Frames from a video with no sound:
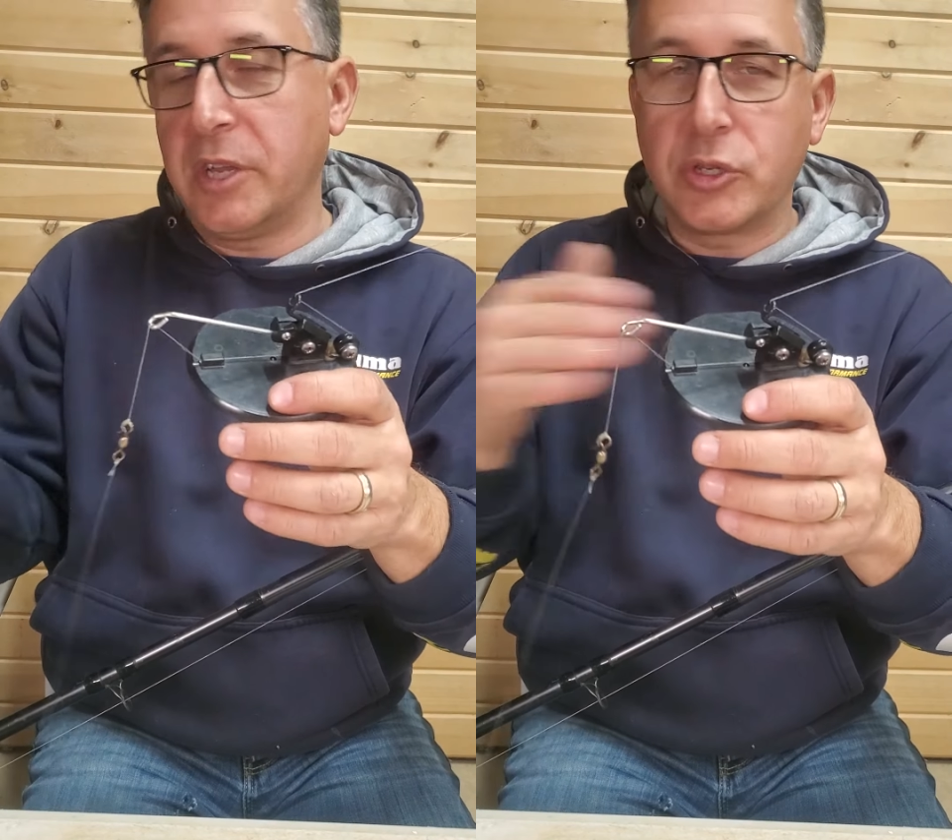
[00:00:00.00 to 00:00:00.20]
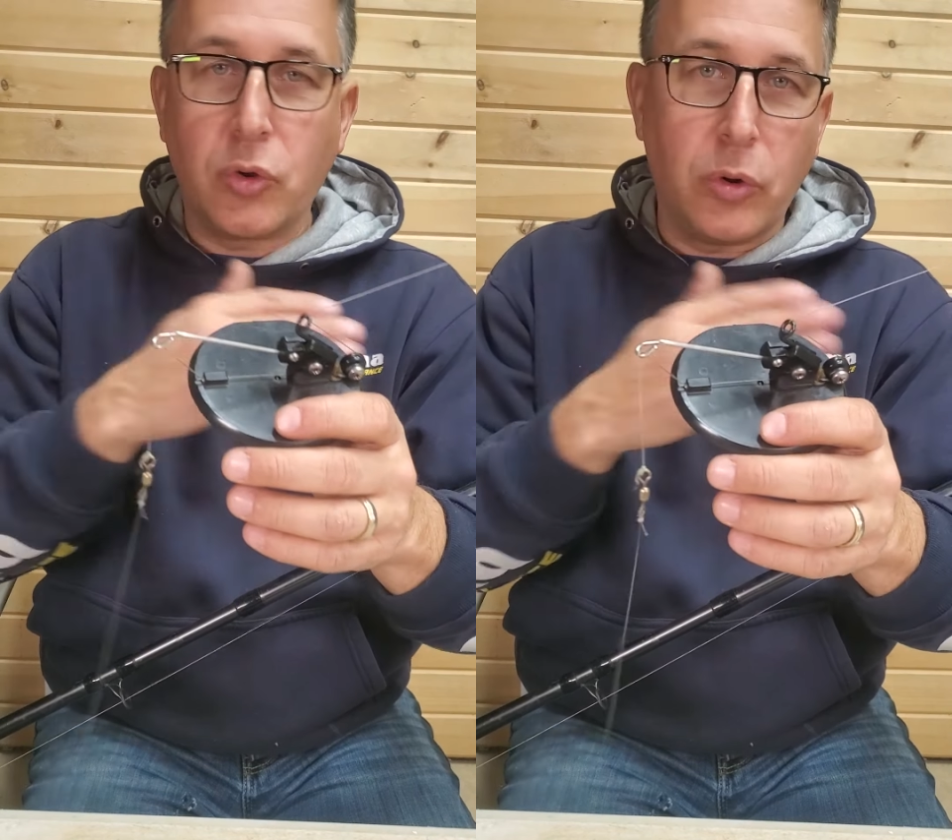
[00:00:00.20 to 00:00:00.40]

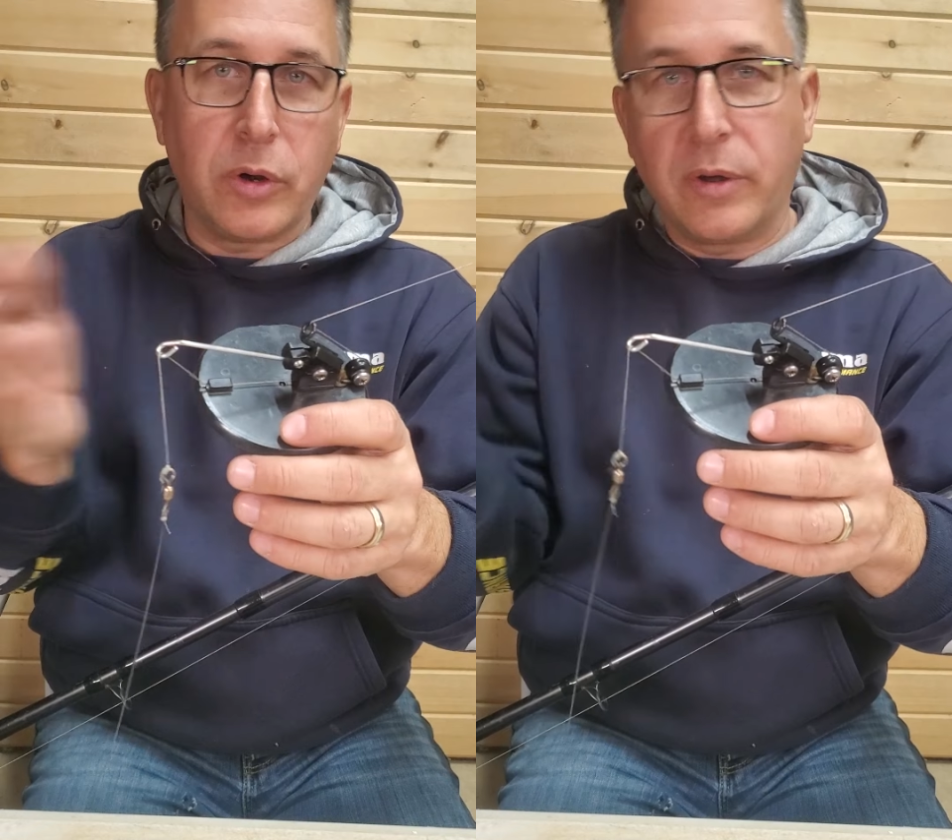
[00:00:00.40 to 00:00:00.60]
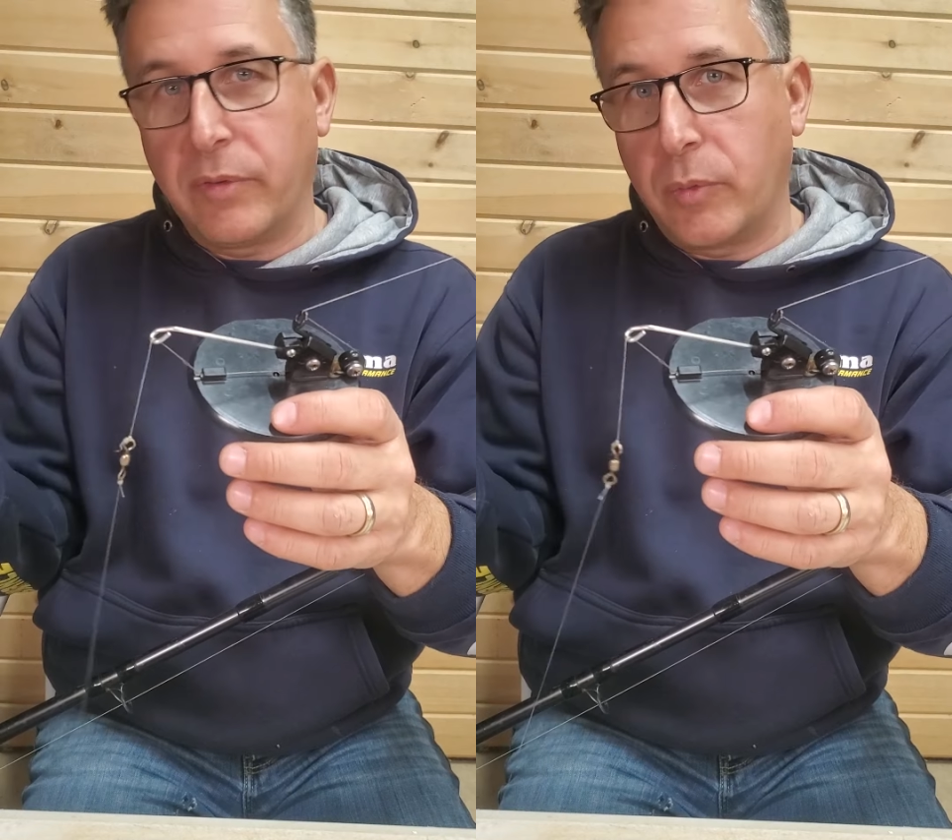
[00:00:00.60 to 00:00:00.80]
each
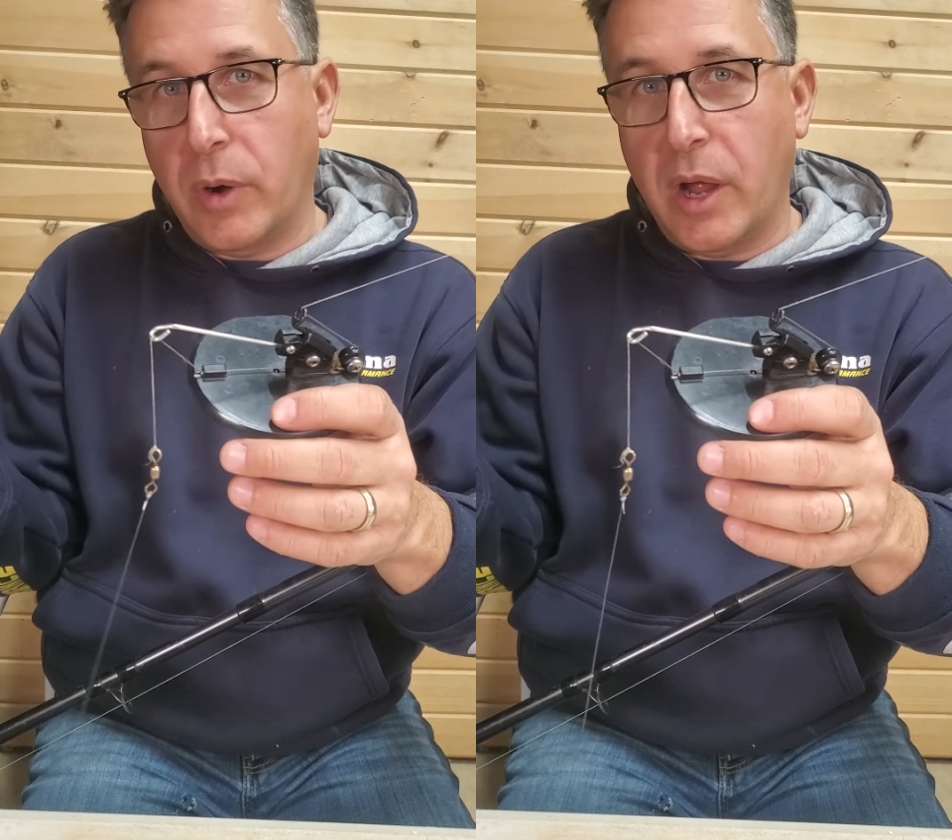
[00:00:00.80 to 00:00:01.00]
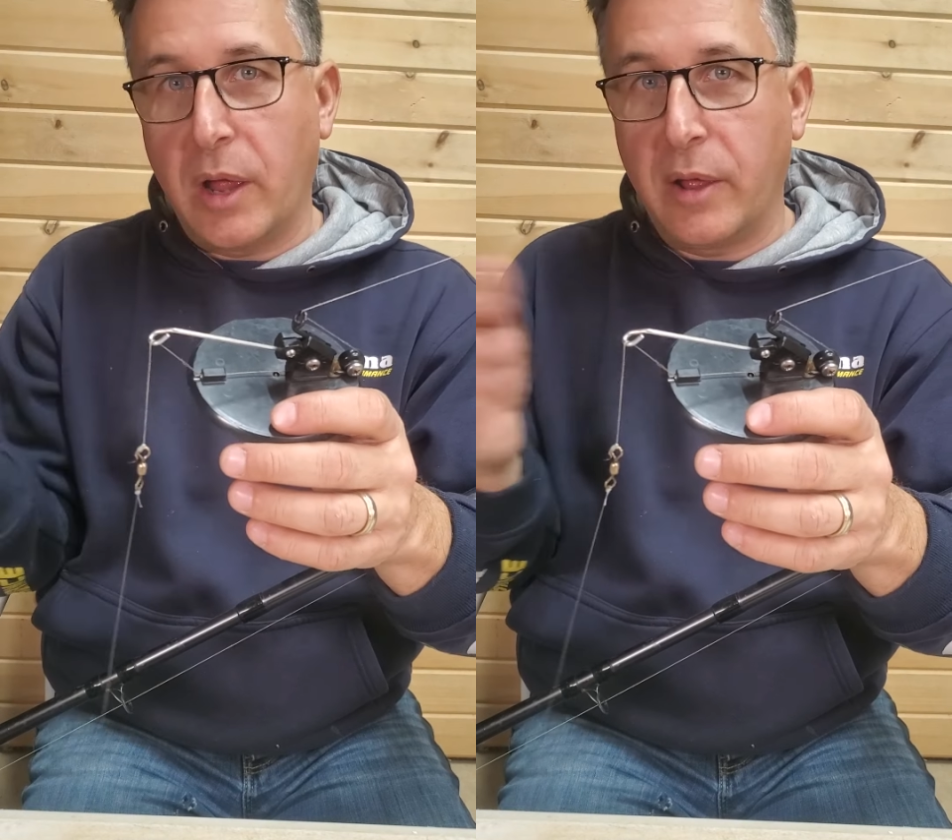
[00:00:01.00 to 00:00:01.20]
corner of
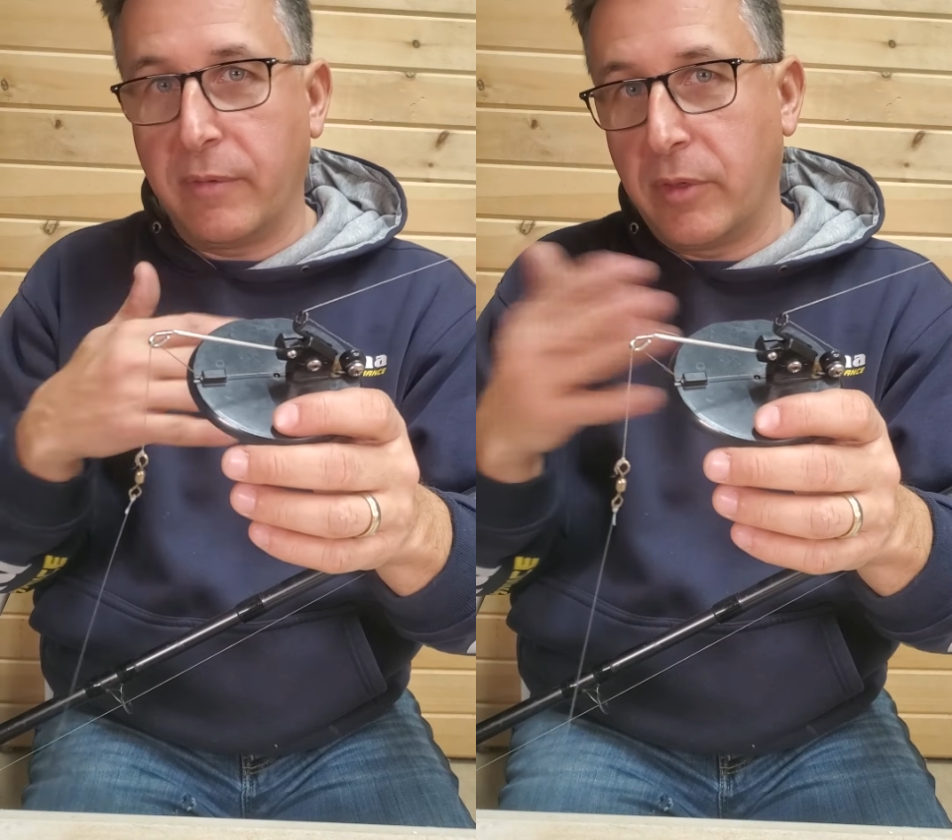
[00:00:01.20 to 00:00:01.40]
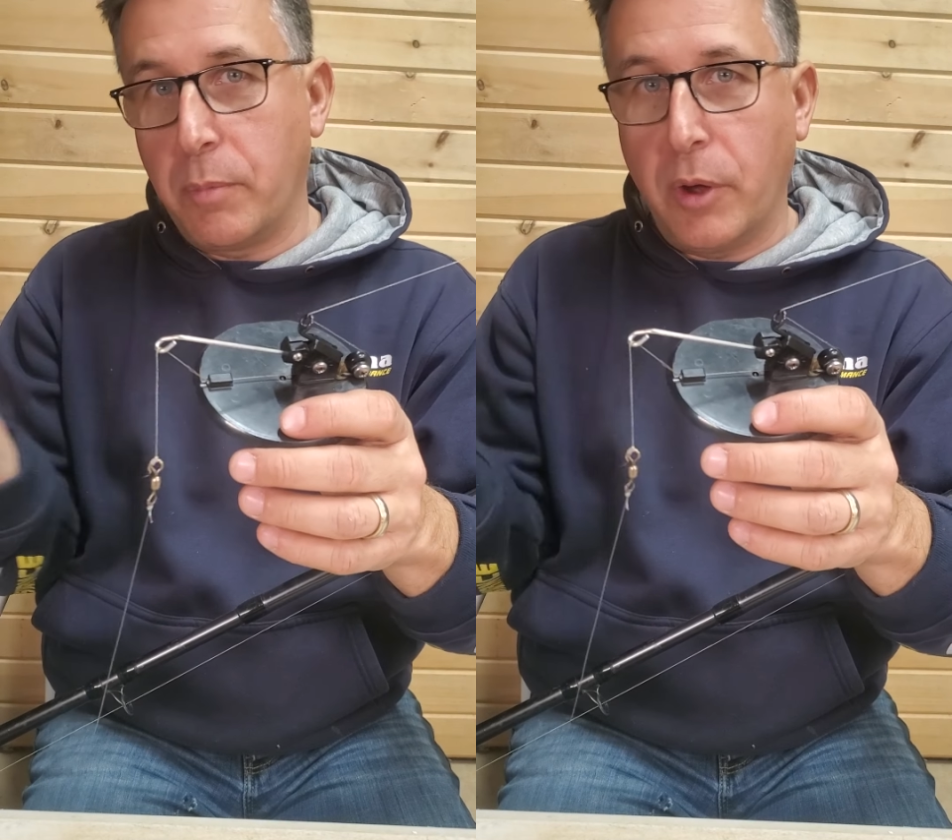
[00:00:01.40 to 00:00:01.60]

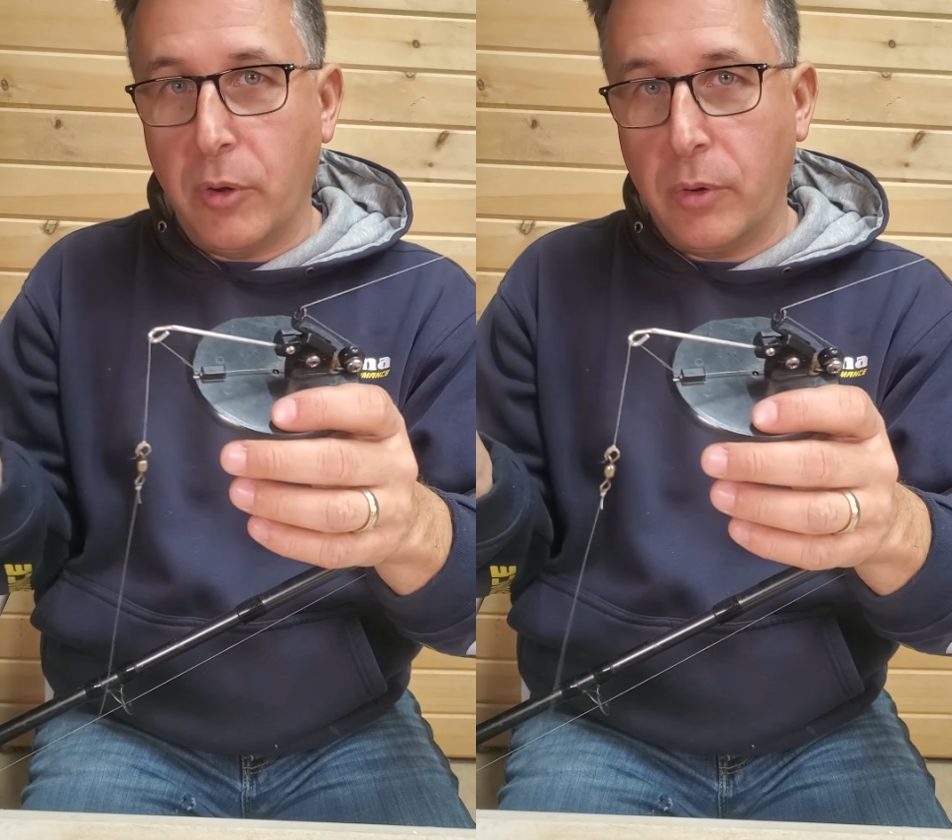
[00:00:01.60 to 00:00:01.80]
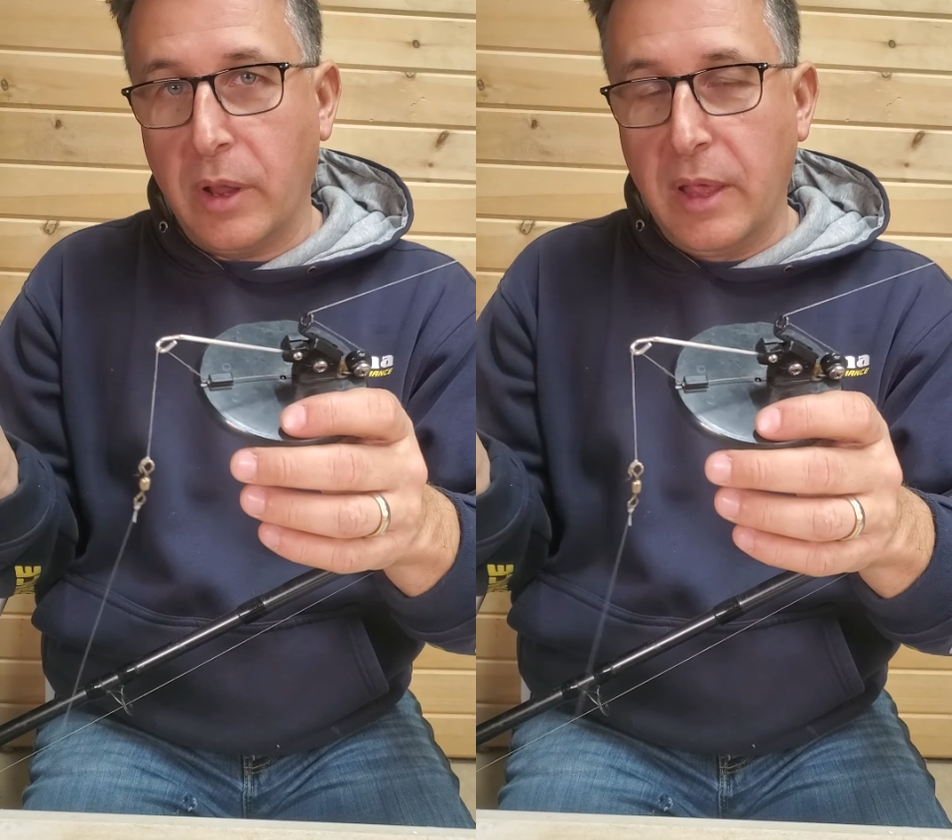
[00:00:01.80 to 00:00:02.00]
the
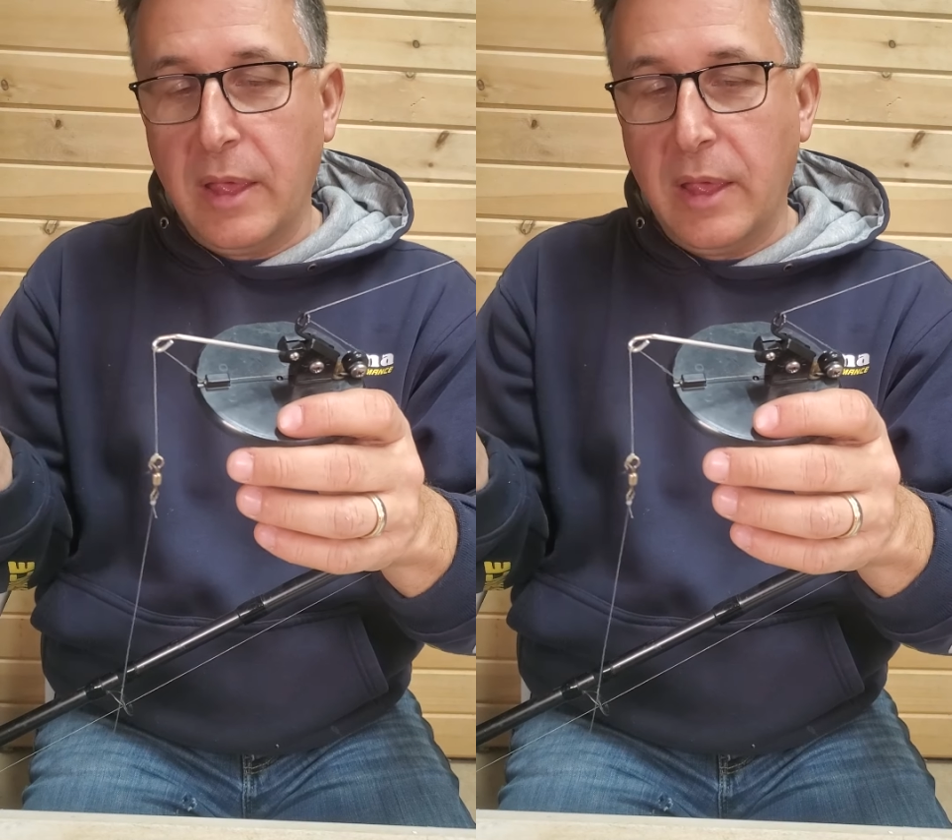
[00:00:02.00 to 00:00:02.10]
boat,